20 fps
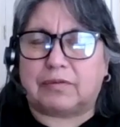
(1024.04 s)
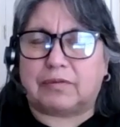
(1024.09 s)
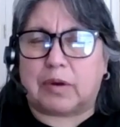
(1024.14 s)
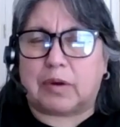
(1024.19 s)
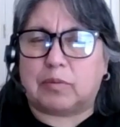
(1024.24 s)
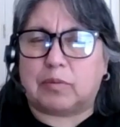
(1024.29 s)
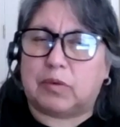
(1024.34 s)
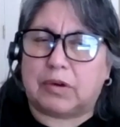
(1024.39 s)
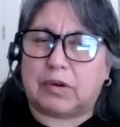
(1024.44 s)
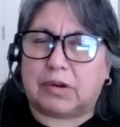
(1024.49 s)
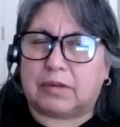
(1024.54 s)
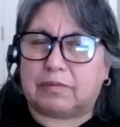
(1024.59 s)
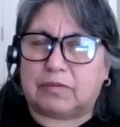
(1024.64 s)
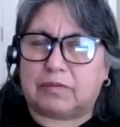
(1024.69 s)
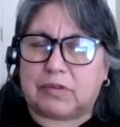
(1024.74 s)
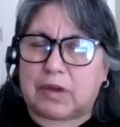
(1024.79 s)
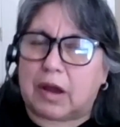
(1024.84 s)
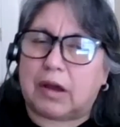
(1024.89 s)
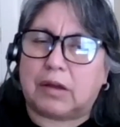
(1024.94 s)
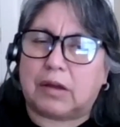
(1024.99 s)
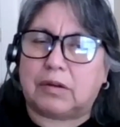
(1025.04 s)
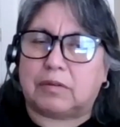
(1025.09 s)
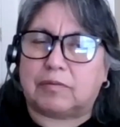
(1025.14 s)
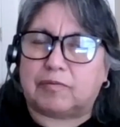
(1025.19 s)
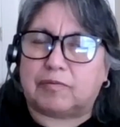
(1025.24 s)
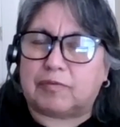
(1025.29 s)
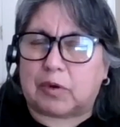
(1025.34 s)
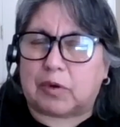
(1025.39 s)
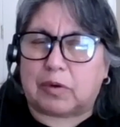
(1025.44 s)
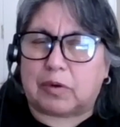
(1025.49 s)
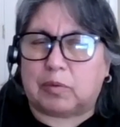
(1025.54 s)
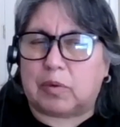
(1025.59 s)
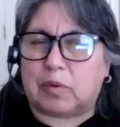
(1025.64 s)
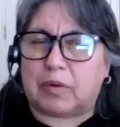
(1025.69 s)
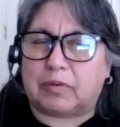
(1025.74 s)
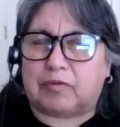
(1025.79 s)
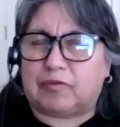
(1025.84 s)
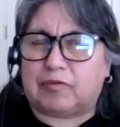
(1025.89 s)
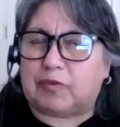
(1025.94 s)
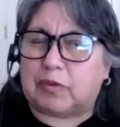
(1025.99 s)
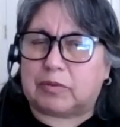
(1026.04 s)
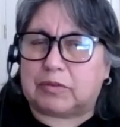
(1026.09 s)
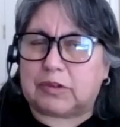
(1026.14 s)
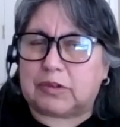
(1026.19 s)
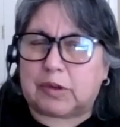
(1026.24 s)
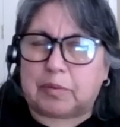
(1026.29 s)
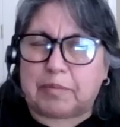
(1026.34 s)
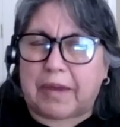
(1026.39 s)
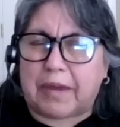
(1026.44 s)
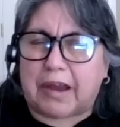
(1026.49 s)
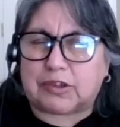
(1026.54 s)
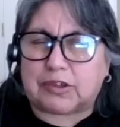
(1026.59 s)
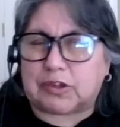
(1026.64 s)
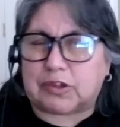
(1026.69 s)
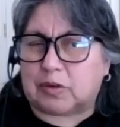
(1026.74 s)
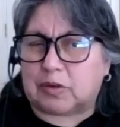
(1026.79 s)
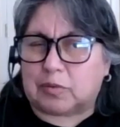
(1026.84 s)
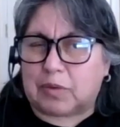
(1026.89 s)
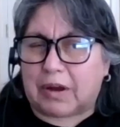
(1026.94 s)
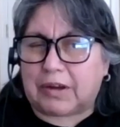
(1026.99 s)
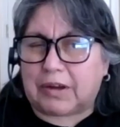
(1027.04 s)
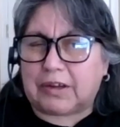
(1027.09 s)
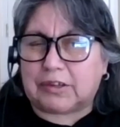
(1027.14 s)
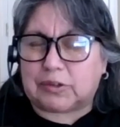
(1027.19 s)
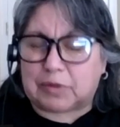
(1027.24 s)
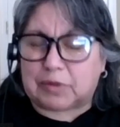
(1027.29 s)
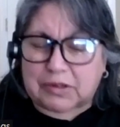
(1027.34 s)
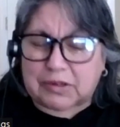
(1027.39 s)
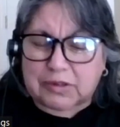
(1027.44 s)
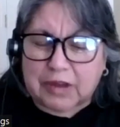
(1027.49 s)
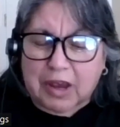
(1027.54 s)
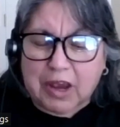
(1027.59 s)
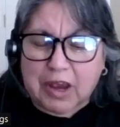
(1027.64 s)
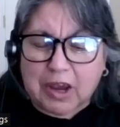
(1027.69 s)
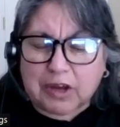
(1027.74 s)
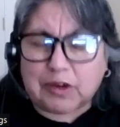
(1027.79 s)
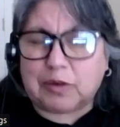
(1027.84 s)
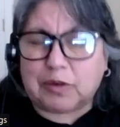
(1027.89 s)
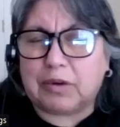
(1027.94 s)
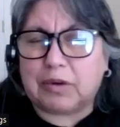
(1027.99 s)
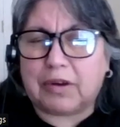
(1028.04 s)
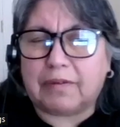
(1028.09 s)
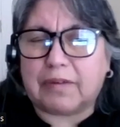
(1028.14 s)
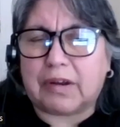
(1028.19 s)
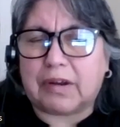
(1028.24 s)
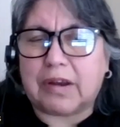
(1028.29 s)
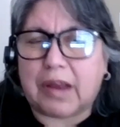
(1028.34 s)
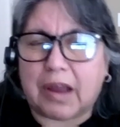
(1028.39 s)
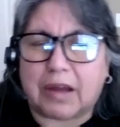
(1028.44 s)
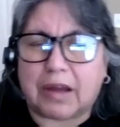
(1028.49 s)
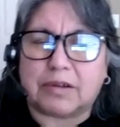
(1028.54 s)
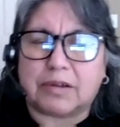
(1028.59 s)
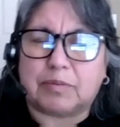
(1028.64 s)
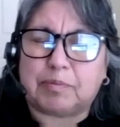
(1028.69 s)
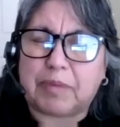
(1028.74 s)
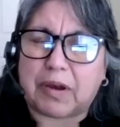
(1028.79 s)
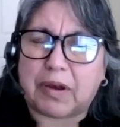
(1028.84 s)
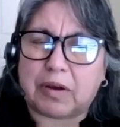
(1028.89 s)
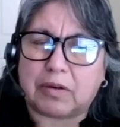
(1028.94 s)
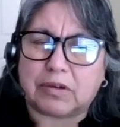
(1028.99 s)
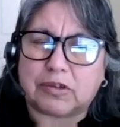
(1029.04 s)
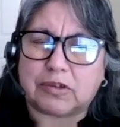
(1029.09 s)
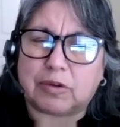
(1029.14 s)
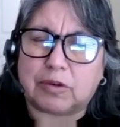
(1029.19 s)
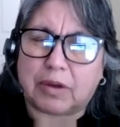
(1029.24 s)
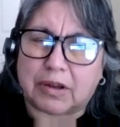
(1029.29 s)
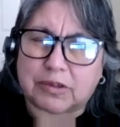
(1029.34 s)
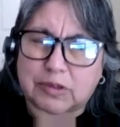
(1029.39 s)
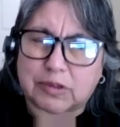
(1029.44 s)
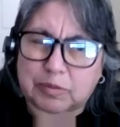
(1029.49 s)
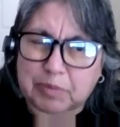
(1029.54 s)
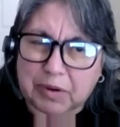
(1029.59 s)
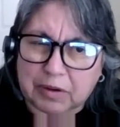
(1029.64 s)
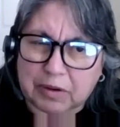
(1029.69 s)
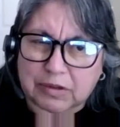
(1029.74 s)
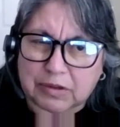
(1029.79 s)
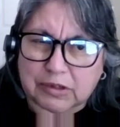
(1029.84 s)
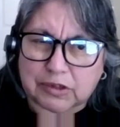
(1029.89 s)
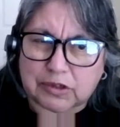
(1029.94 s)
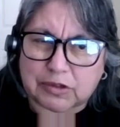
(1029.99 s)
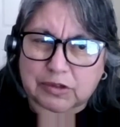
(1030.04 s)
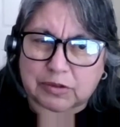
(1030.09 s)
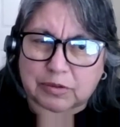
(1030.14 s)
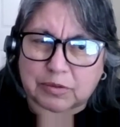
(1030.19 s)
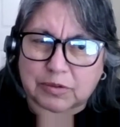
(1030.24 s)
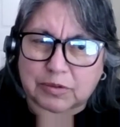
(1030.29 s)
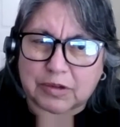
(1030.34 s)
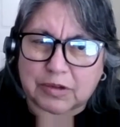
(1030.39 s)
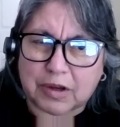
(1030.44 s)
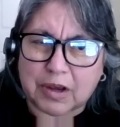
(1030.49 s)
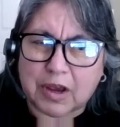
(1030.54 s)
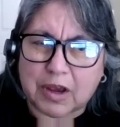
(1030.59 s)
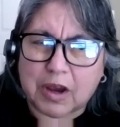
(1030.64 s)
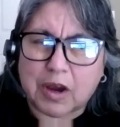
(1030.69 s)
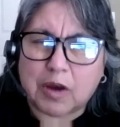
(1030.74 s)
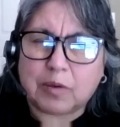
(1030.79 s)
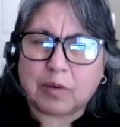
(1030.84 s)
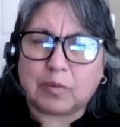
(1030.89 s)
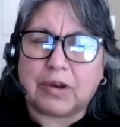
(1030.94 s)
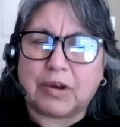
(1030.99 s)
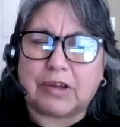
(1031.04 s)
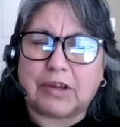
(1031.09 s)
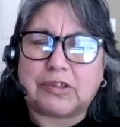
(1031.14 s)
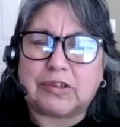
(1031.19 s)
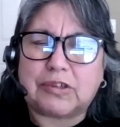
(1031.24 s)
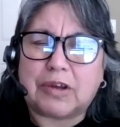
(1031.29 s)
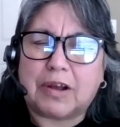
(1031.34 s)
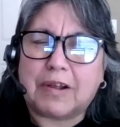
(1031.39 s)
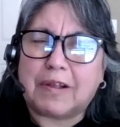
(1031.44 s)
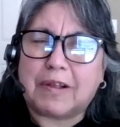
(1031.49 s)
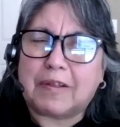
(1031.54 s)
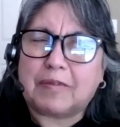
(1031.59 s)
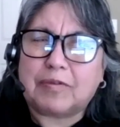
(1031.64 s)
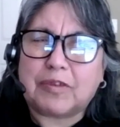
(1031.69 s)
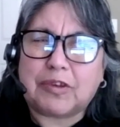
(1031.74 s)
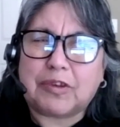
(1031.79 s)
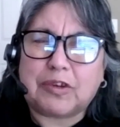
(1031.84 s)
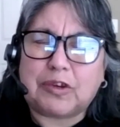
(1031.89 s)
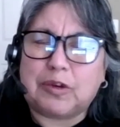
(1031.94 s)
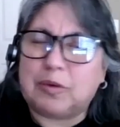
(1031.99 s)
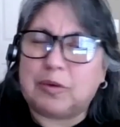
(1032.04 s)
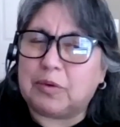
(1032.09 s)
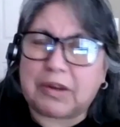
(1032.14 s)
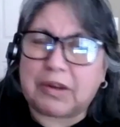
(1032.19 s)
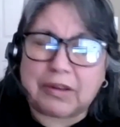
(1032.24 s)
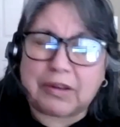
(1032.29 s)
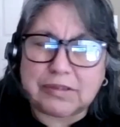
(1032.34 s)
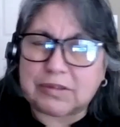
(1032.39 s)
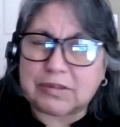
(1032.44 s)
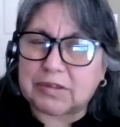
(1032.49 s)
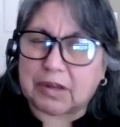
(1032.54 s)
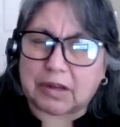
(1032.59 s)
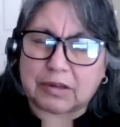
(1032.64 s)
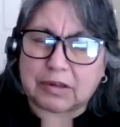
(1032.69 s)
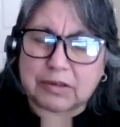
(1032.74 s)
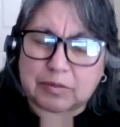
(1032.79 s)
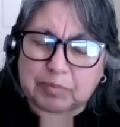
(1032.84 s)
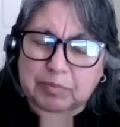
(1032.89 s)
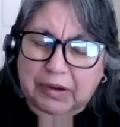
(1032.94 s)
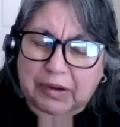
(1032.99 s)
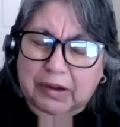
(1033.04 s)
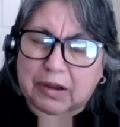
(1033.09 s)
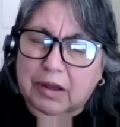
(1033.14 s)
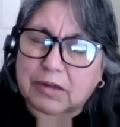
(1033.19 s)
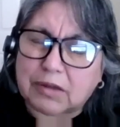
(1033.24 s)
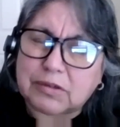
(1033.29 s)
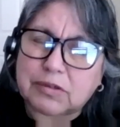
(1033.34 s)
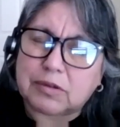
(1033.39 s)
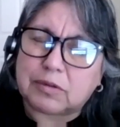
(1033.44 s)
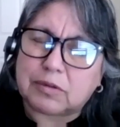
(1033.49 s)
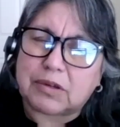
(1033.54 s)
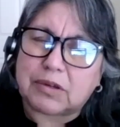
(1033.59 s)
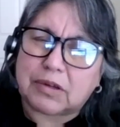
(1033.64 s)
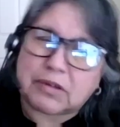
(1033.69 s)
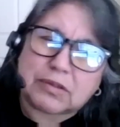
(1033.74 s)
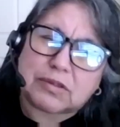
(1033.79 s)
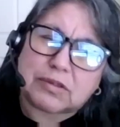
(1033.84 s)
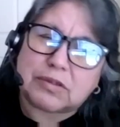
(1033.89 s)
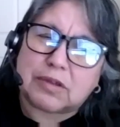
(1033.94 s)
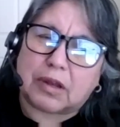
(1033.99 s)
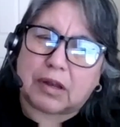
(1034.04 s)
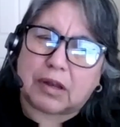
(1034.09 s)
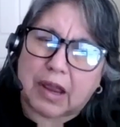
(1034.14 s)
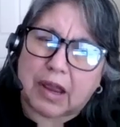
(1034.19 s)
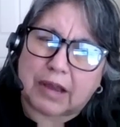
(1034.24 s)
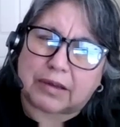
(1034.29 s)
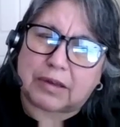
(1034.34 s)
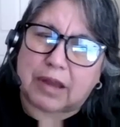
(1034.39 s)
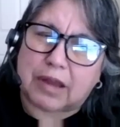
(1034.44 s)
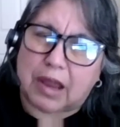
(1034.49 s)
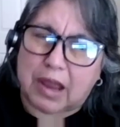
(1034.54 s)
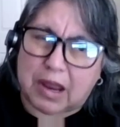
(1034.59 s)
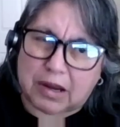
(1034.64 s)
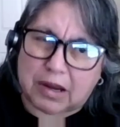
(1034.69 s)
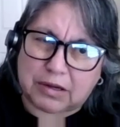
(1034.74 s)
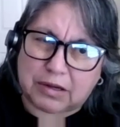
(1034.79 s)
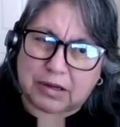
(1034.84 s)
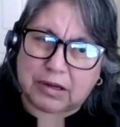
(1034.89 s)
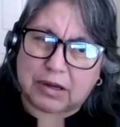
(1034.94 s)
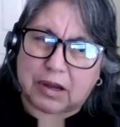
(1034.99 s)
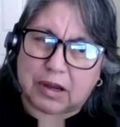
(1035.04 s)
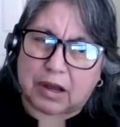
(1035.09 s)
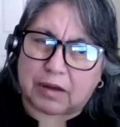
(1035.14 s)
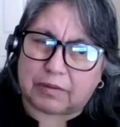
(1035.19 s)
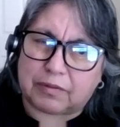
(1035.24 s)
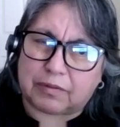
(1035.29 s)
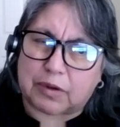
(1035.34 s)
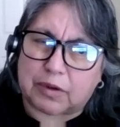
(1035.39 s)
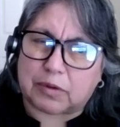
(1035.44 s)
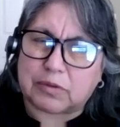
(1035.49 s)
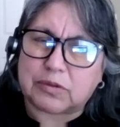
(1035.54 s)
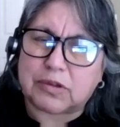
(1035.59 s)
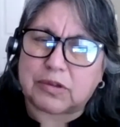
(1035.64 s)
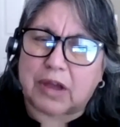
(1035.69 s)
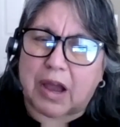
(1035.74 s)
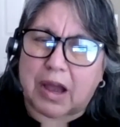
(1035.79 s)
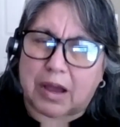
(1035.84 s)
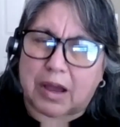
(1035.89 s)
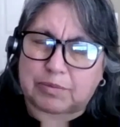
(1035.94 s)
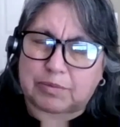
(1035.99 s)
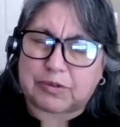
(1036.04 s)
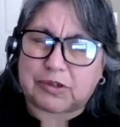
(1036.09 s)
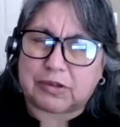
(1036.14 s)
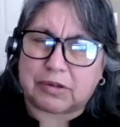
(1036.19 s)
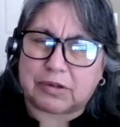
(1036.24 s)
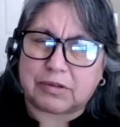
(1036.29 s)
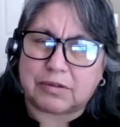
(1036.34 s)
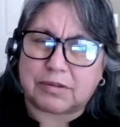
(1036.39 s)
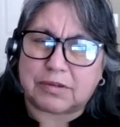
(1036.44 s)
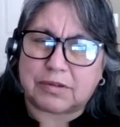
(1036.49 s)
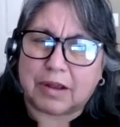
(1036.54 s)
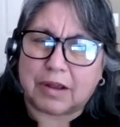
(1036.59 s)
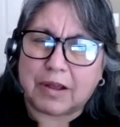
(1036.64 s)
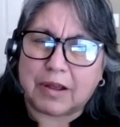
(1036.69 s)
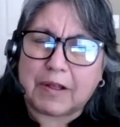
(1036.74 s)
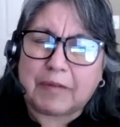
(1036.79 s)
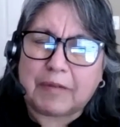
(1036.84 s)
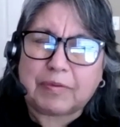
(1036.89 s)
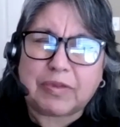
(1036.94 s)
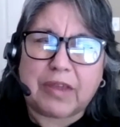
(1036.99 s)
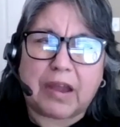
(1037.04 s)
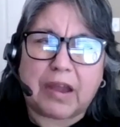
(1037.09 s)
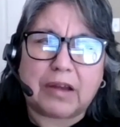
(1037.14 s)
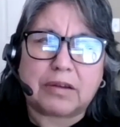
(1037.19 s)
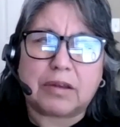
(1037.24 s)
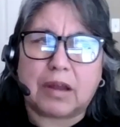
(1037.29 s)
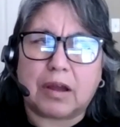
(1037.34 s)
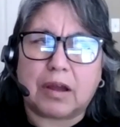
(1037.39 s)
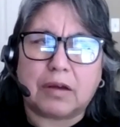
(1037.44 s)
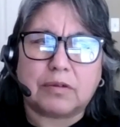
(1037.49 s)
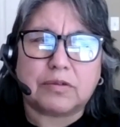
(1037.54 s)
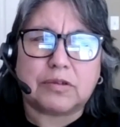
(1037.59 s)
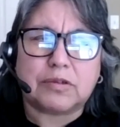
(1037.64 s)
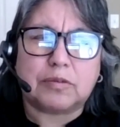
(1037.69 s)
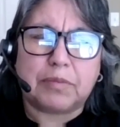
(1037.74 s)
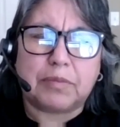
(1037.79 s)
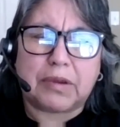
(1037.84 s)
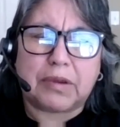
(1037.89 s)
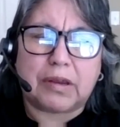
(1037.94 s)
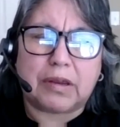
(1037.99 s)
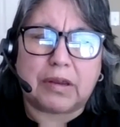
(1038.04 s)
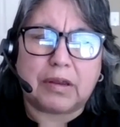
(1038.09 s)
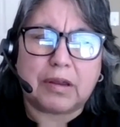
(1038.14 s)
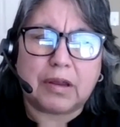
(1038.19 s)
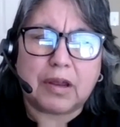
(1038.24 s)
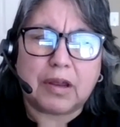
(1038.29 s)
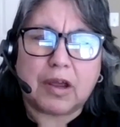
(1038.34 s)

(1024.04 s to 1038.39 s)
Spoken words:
them would have done to match the wedding dress. You even had a pair of transparent shoes, which you didn't because you didn't select any of those options. That tells me